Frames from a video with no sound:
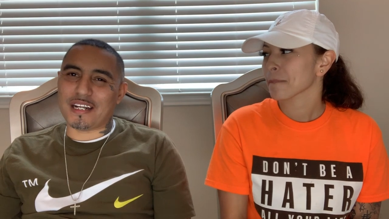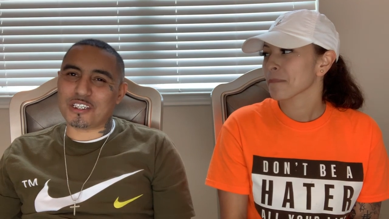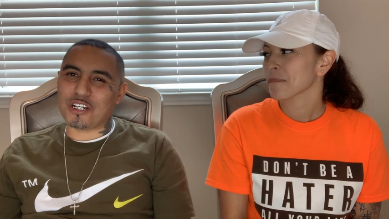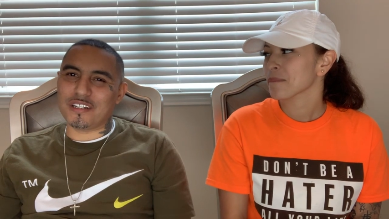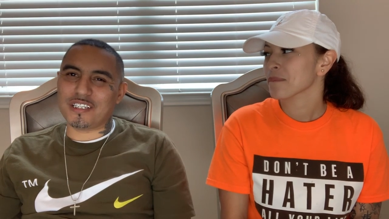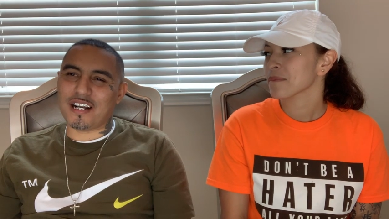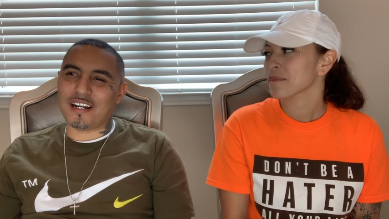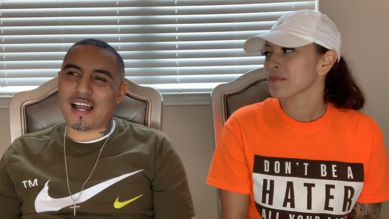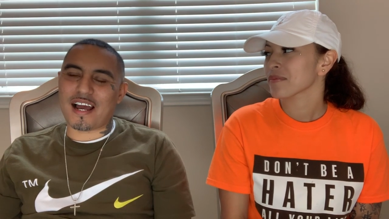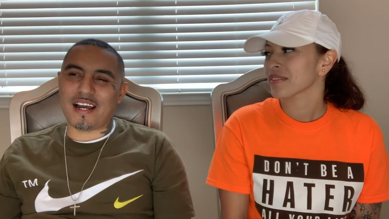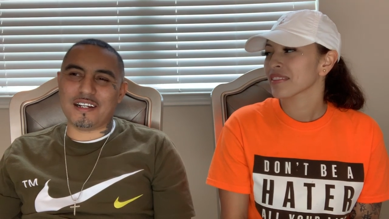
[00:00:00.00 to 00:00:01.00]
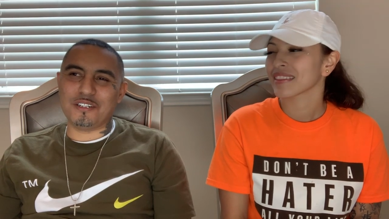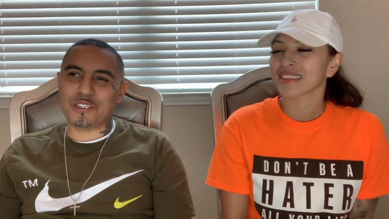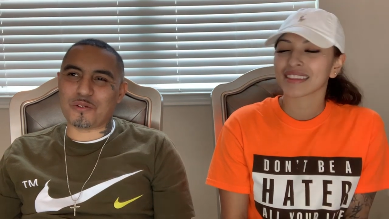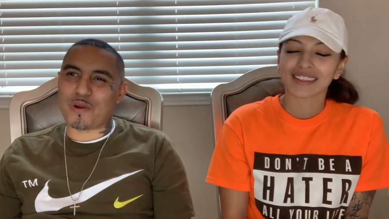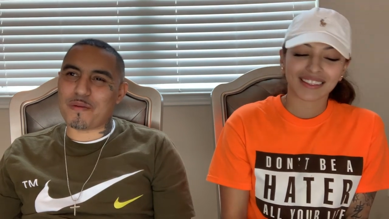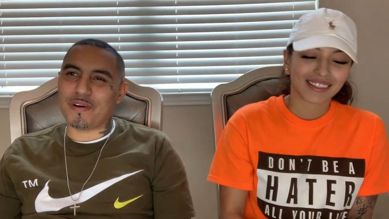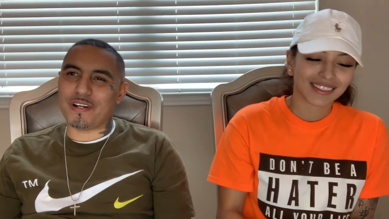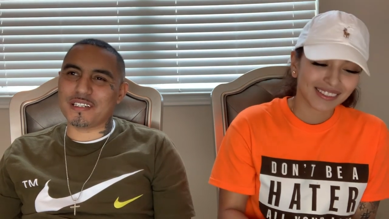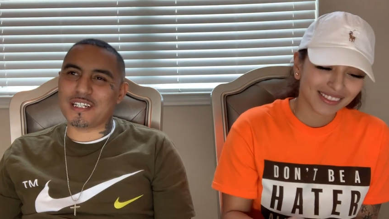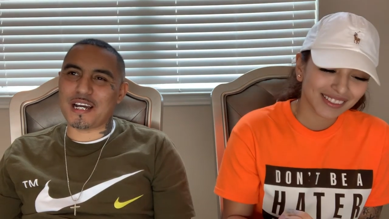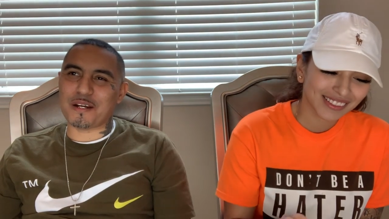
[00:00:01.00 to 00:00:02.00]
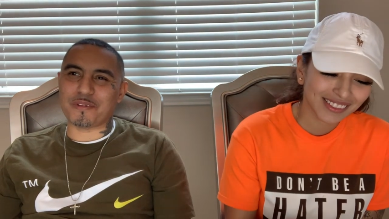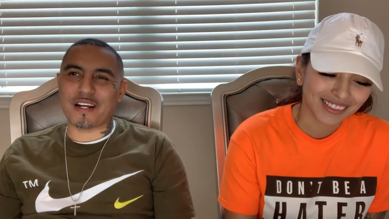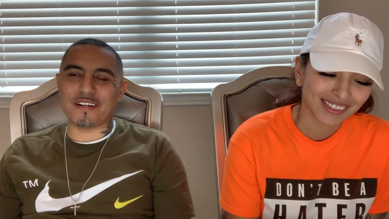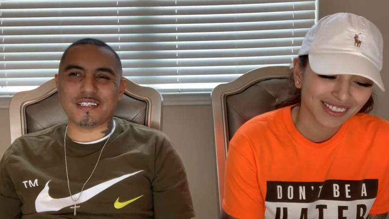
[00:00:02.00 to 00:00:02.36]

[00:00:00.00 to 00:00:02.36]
Speaker 1: I told y'all like, I used to rap all the time when I